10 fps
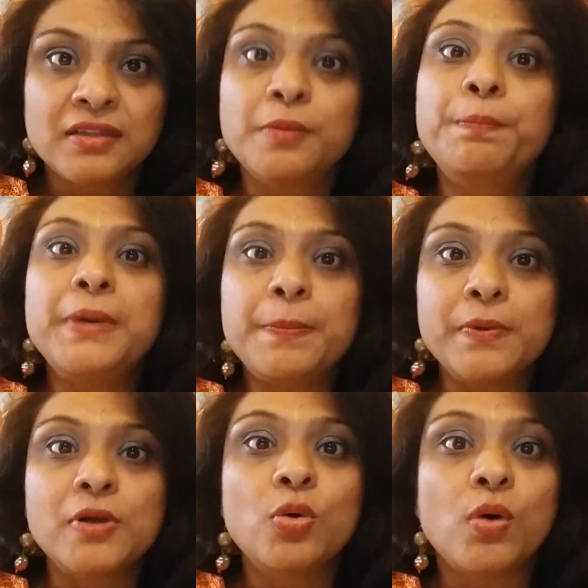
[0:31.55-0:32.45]
the
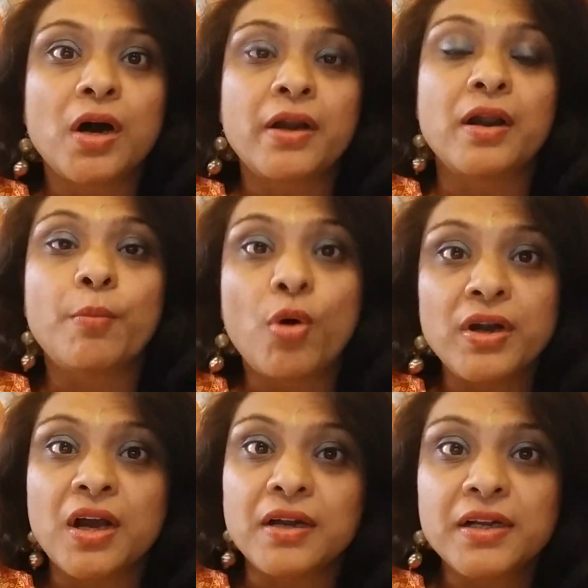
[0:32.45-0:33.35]
people who are
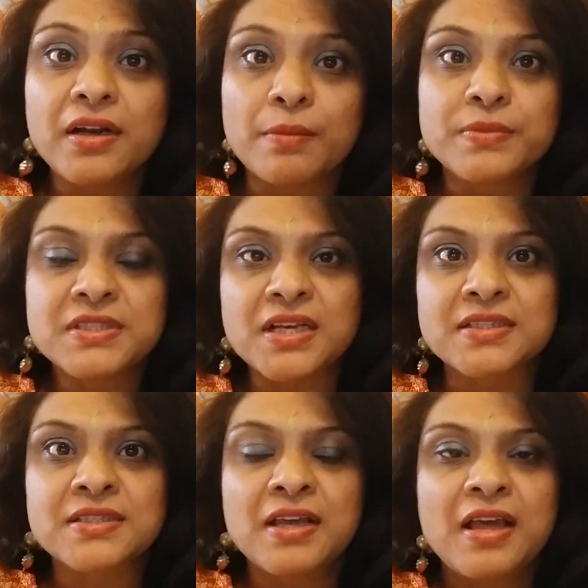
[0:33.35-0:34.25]
born under number
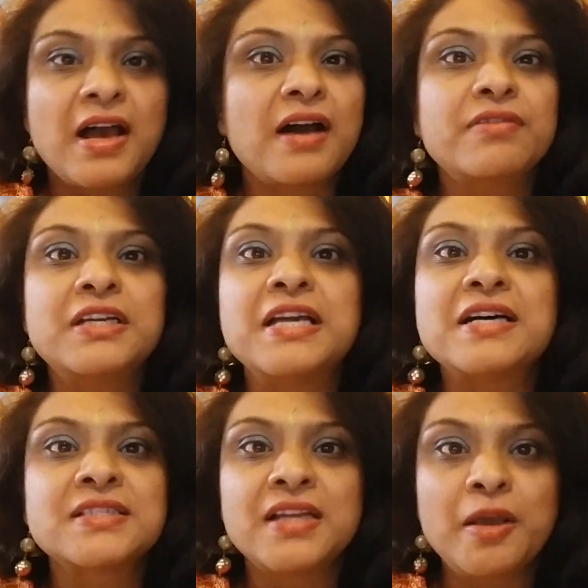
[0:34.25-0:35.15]
6 have a
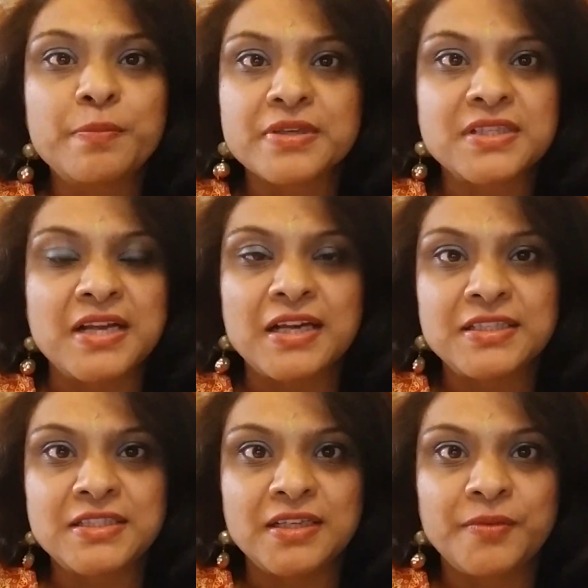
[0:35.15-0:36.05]
dazzling
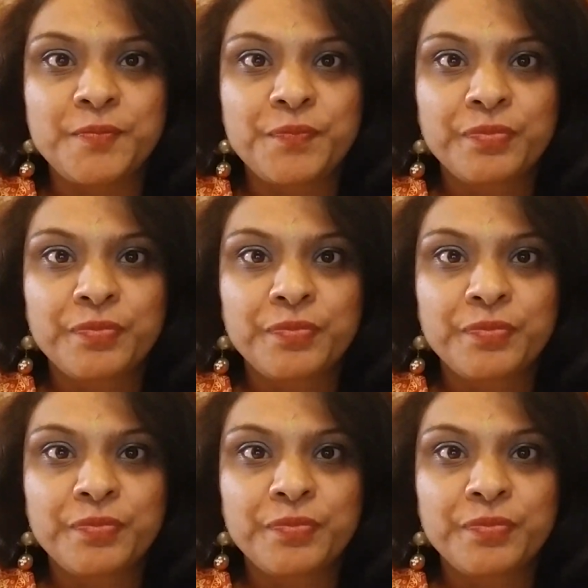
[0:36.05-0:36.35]
personality.